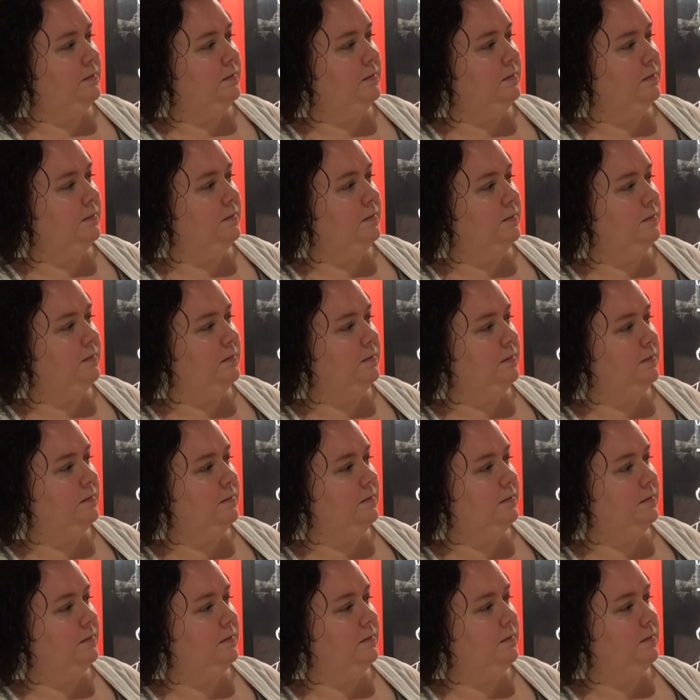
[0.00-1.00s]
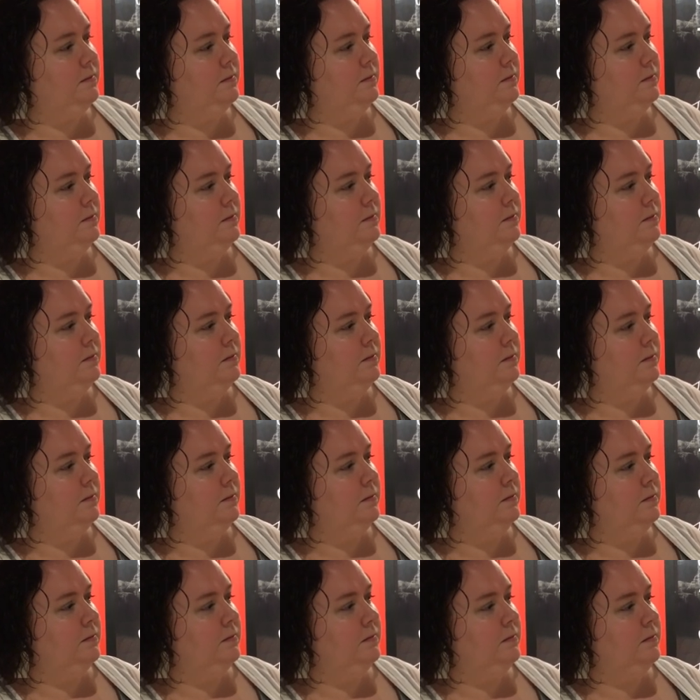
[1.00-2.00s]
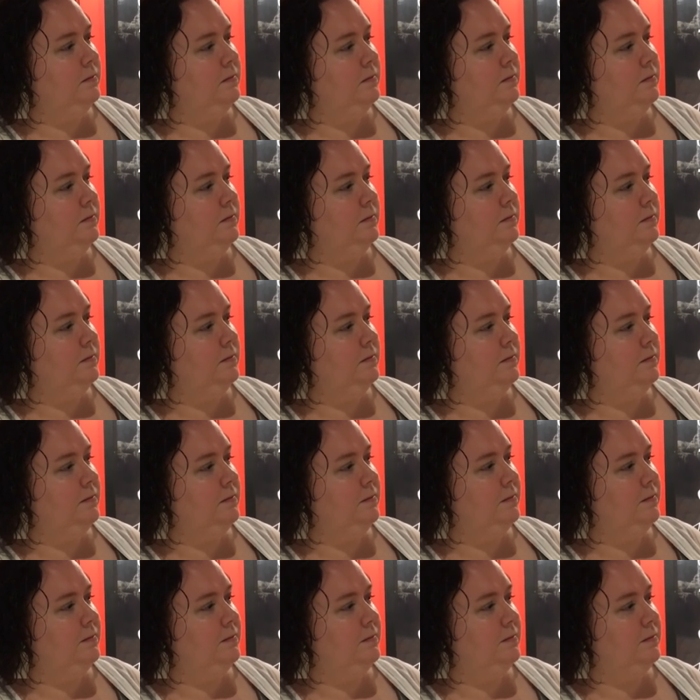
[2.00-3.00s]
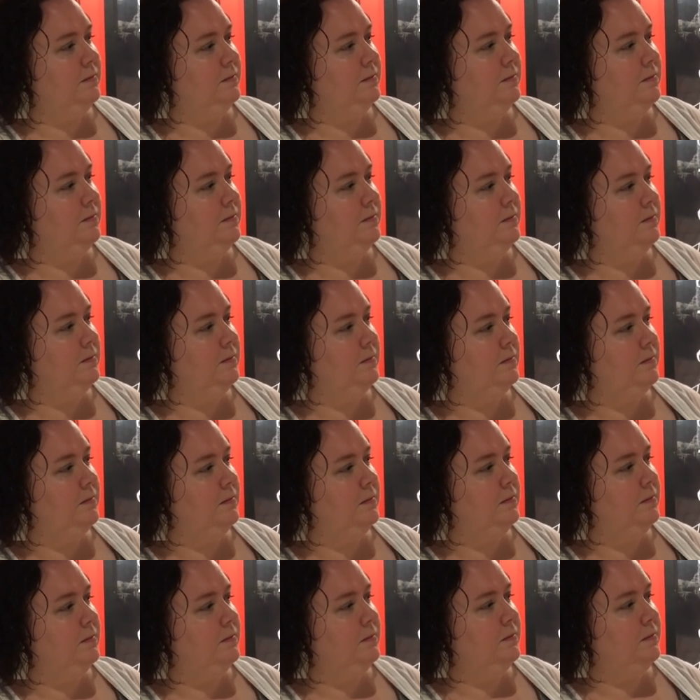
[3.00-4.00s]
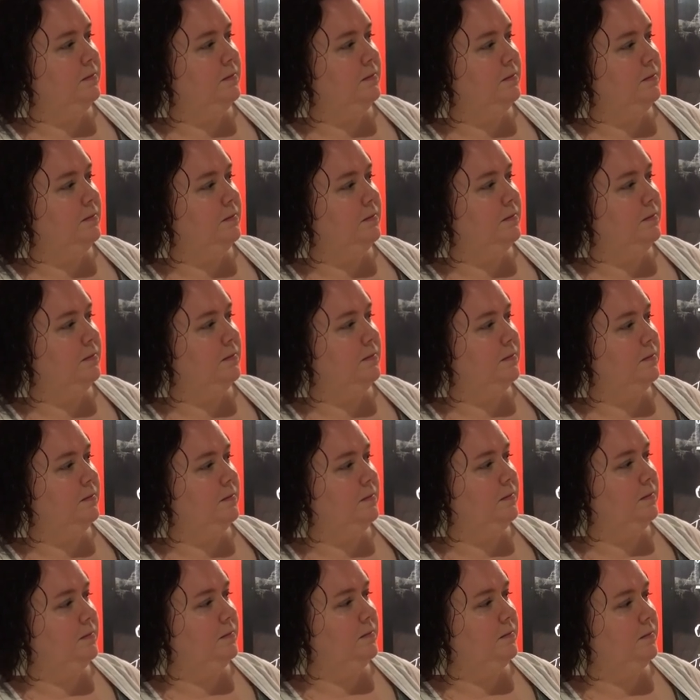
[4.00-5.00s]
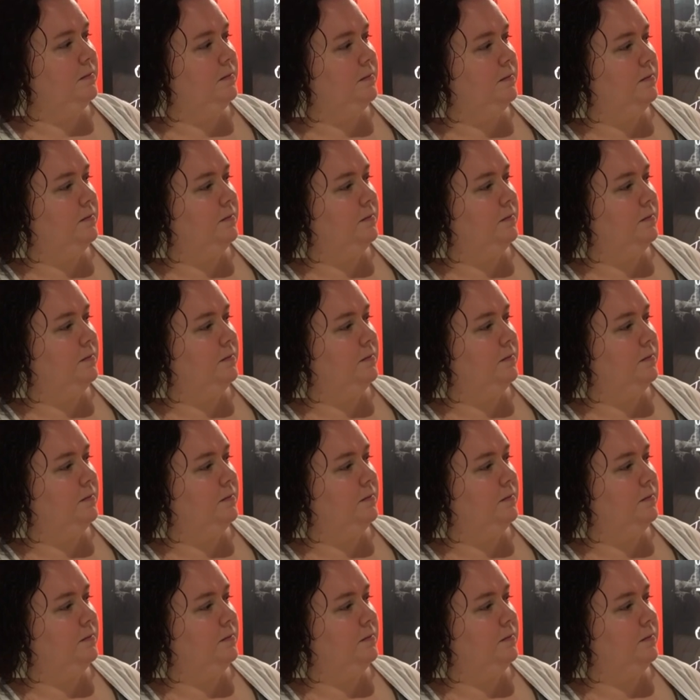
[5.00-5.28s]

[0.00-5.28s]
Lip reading: (silent)